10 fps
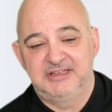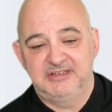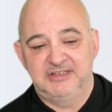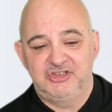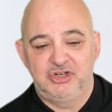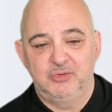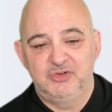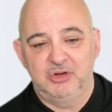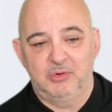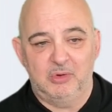this shows
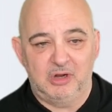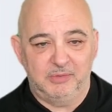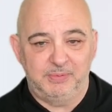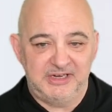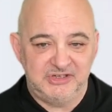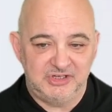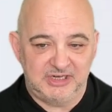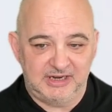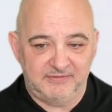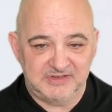you all the places you
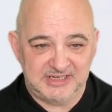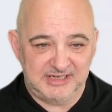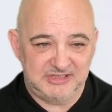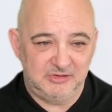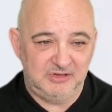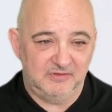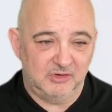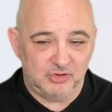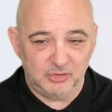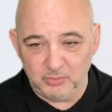can advertise to. You've
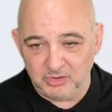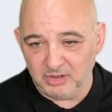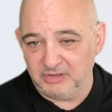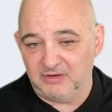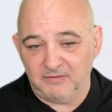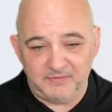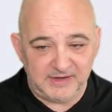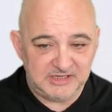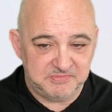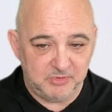got Google, you've got
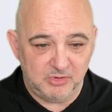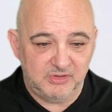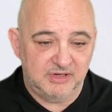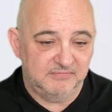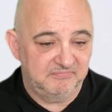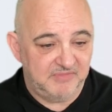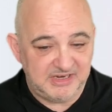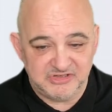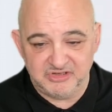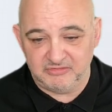Facebook,
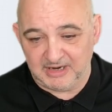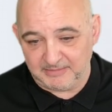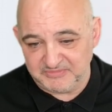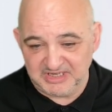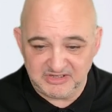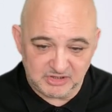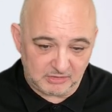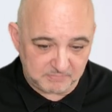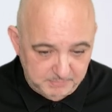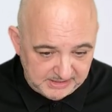Instagram, TikTok,
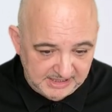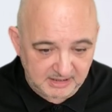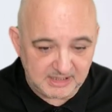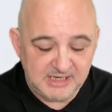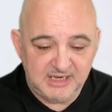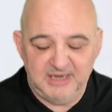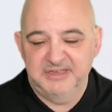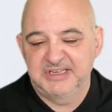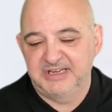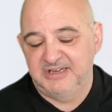Bing. As
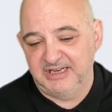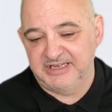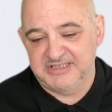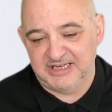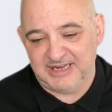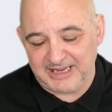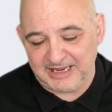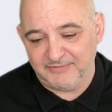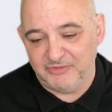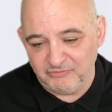I said, LinkedIn, I
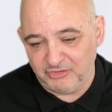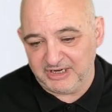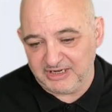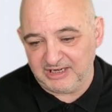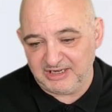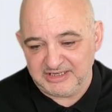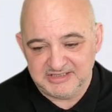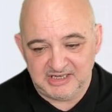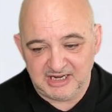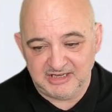haven't run any
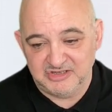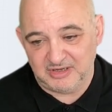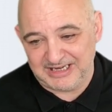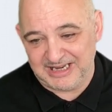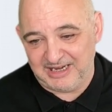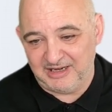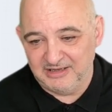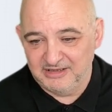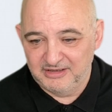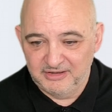LinkedIn ads, so I can't
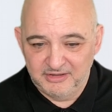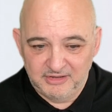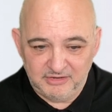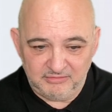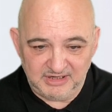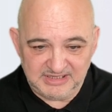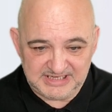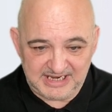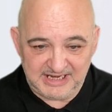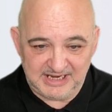really
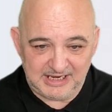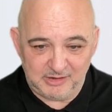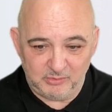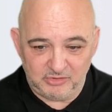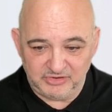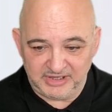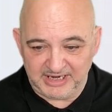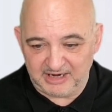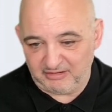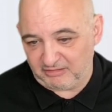say how good they
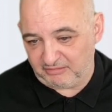are,